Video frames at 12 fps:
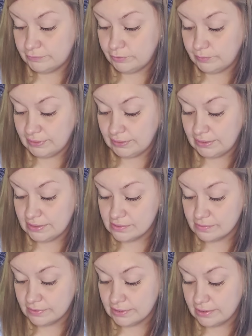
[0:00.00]
doing
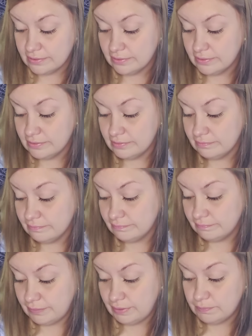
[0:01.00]
things with other
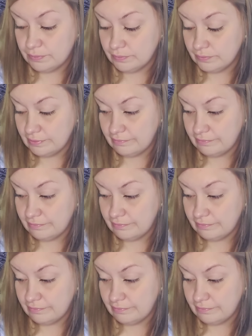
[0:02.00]
people.